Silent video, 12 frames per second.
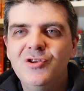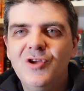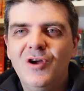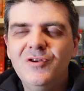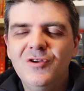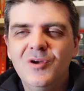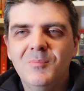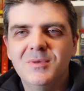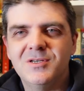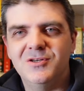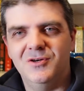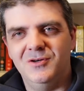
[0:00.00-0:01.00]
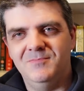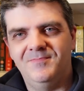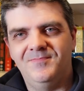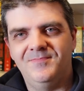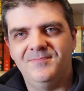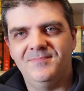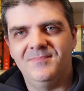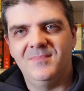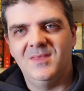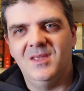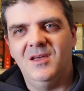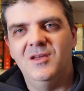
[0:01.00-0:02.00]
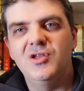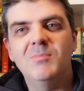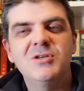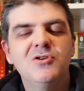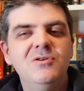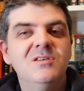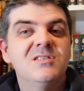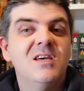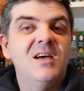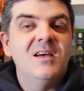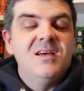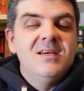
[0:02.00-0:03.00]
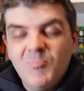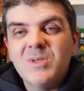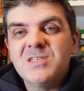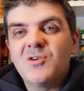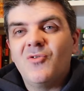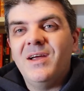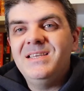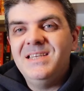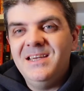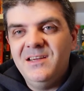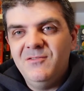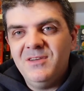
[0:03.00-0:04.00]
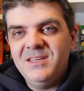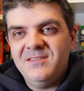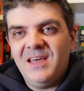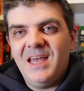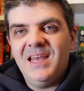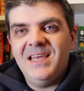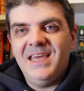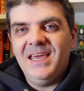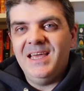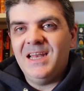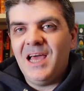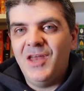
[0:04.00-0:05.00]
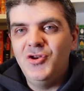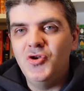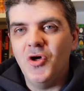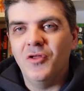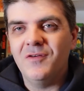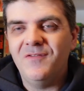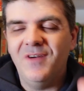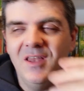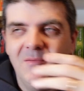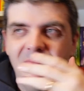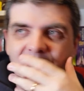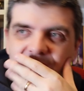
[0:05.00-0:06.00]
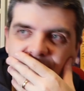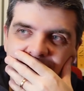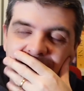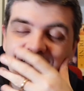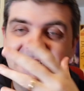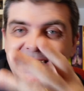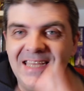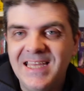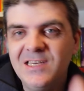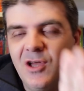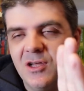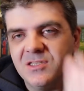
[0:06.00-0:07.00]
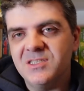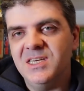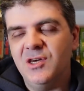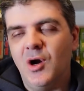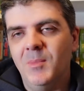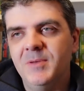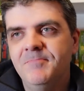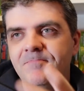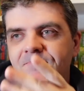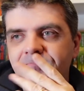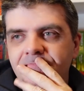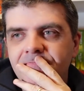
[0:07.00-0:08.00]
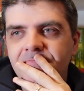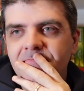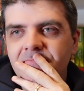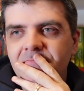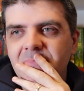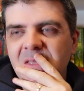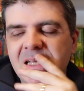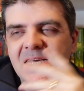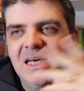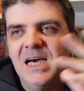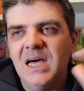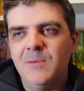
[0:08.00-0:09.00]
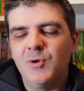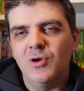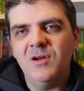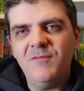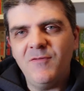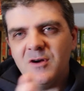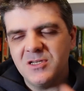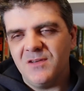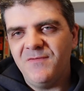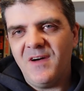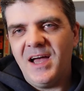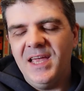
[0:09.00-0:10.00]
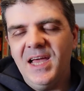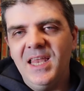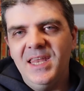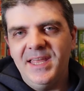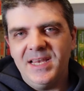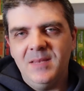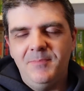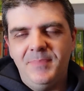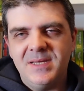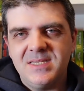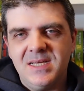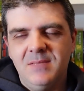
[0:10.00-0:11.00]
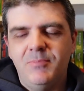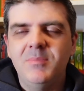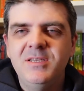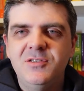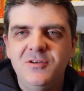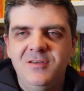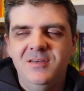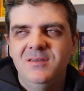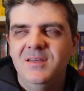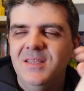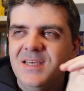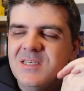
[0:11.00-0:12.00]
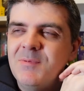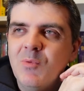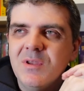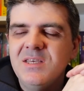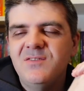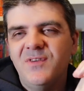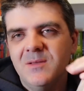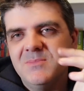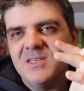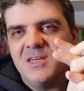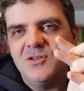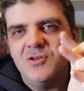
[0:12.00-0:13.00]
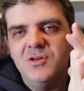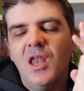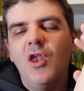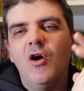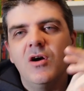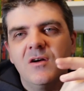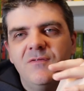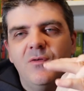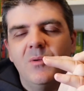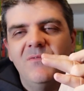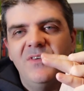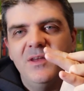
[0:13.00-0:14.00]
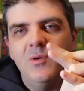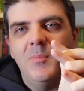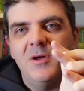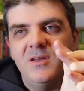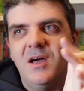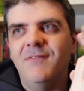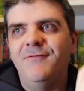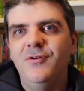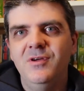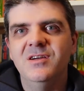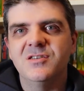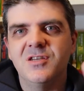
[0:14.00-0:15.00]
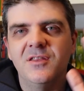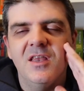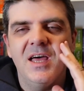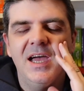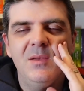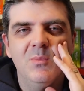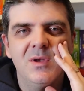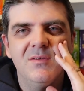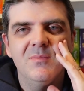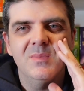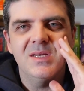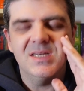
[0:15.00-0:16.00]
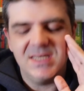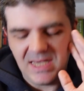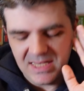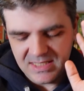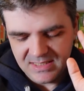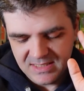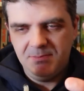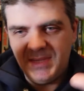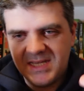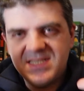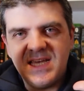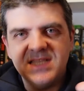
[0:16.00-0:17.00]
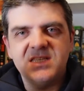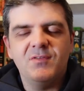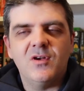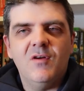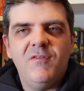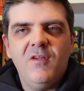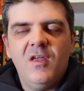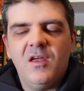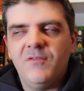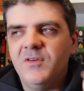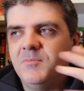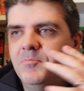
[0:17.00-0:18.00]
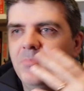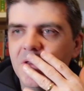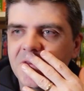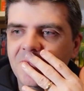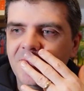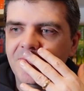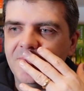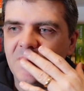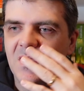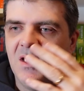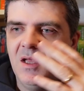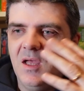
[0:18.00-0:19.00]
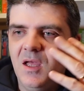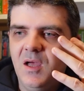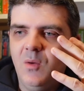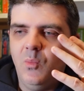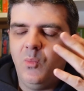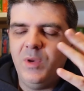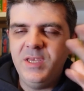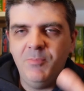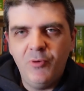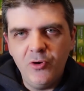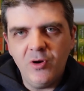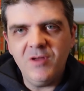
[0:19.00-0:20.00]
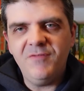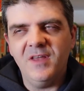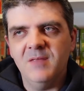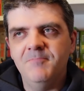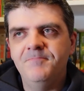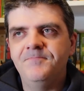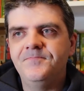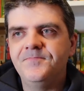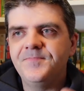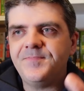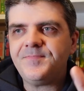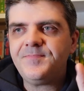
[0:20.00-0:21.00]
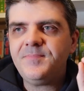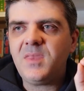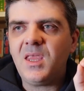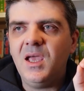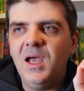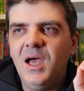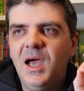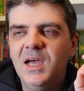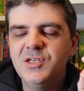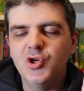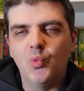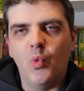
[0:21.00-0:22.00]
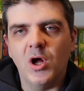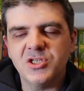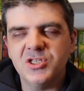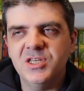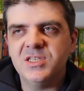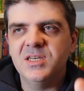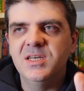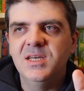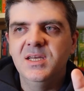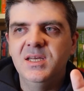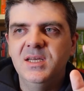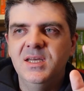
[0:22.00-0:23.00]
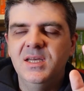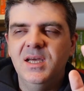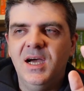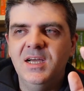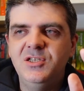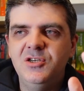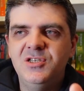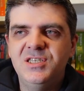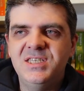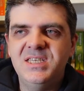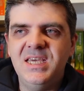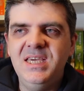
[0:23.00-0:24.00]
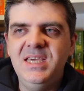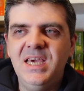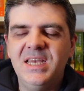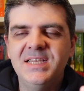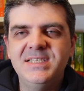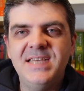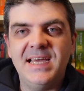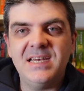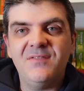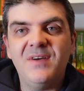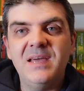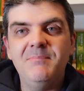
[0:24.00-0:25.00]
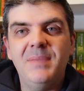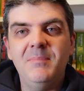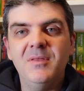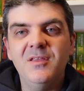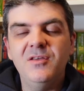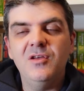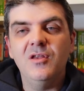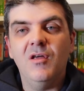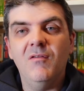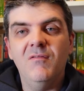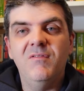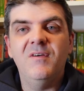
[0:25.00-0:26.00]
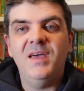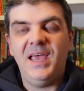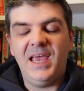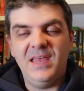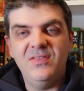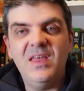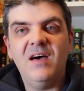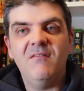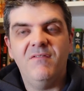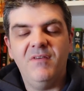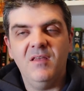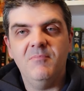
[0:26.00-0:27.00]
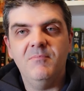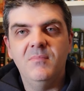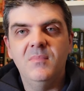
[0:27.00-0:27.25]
Down to number two. Number two is a what's Criterion release and again another film that I did not see coming. And I'm going to diversify a little bit. I'll probably do this will be one of these films that I do a longer form video about a few years down the line when it when it kind of makes sense of an awful lot of it. But when you put on a film and you're watching it and you see and identify people that you love in that film